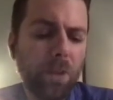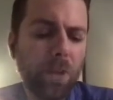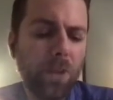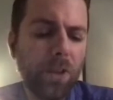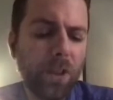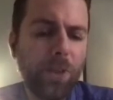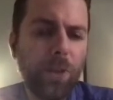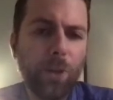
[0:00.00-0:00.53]

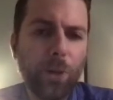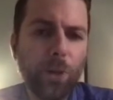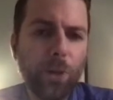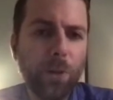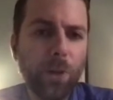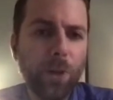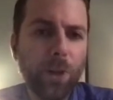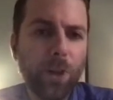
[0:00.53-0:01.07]
did do
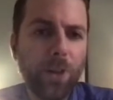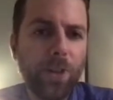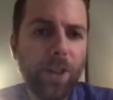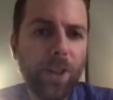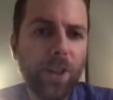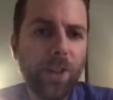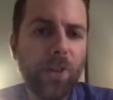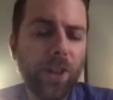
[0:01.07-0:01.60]
some really good
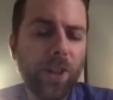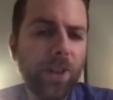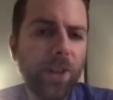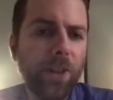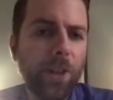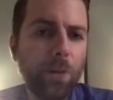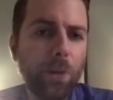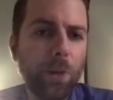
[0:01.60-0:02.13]
things, and I
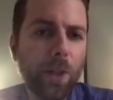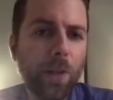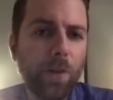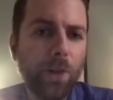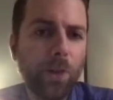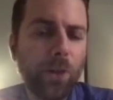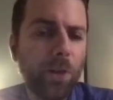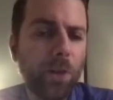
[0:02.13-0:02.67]
think they will give
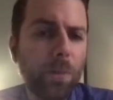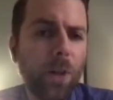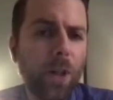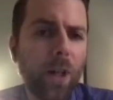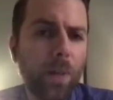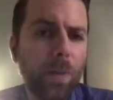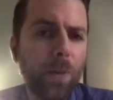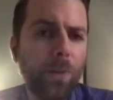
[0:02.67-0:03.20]
us some
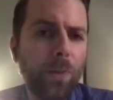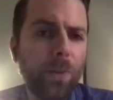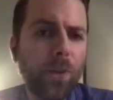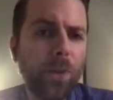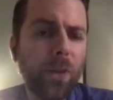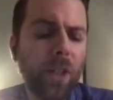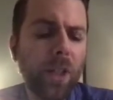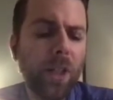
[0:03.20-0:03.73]

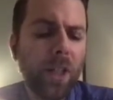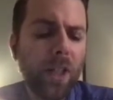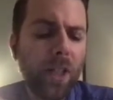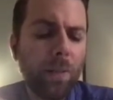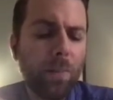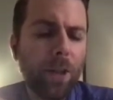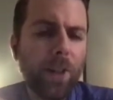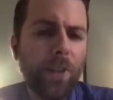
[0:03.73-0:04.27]
problems.
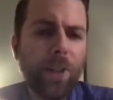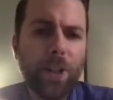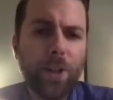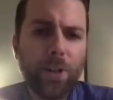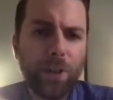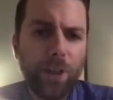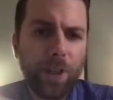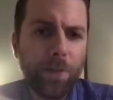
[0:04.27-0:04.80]
But I think
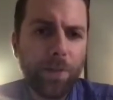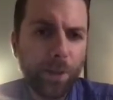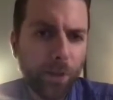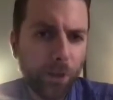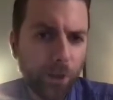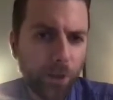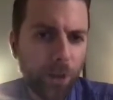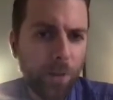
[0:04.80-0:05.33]
our defense
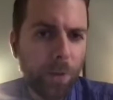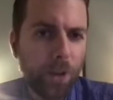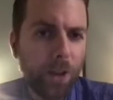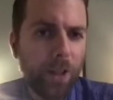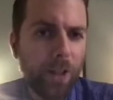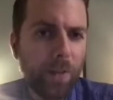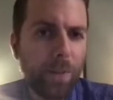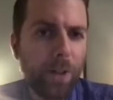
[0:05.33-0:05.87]
is going to play a
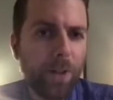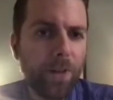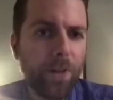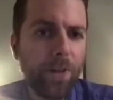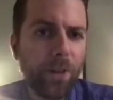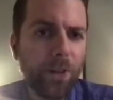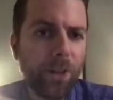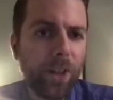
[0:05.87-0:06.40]
lot better
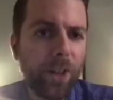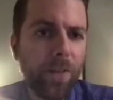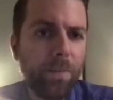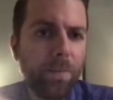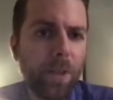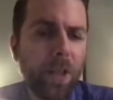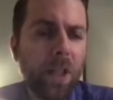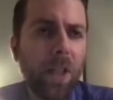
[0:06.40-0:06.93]
in this
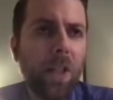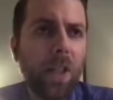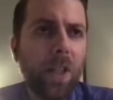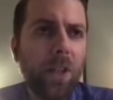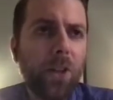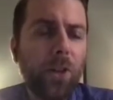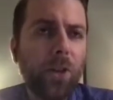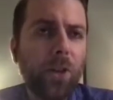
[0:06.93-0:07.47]
game.
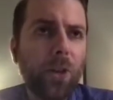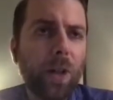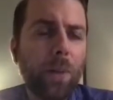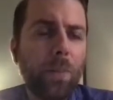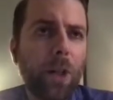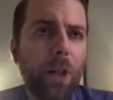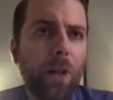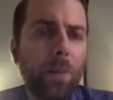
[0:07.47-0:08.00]
So
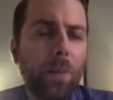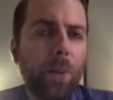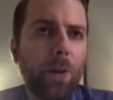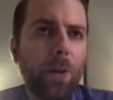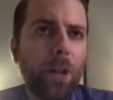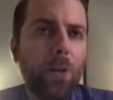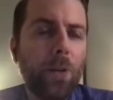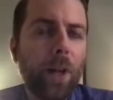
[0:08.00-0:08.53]
I'd probably put
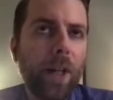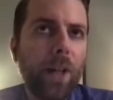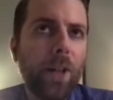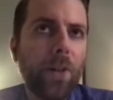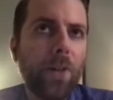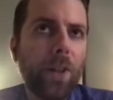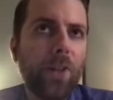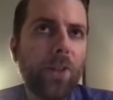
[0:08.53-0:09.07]
it
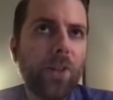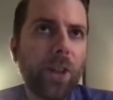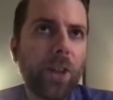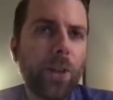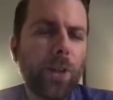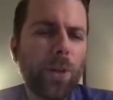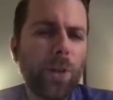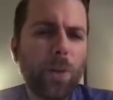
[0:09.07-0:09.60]
around, I'd say
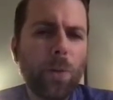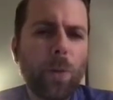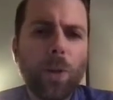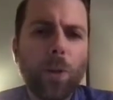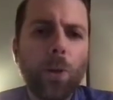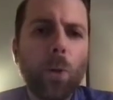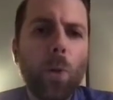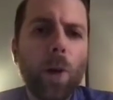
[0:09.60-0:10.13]

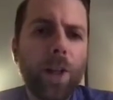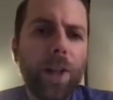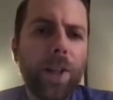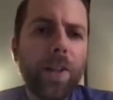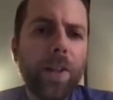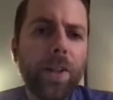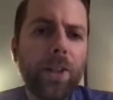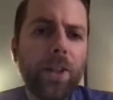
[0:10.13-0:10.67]
31-20
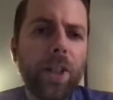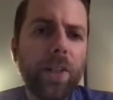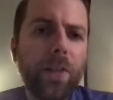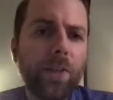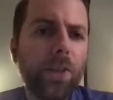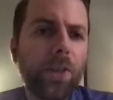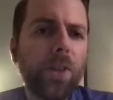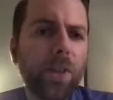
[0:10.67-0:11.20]

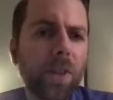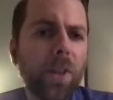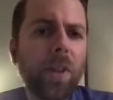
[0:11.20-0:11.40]
Chiefs.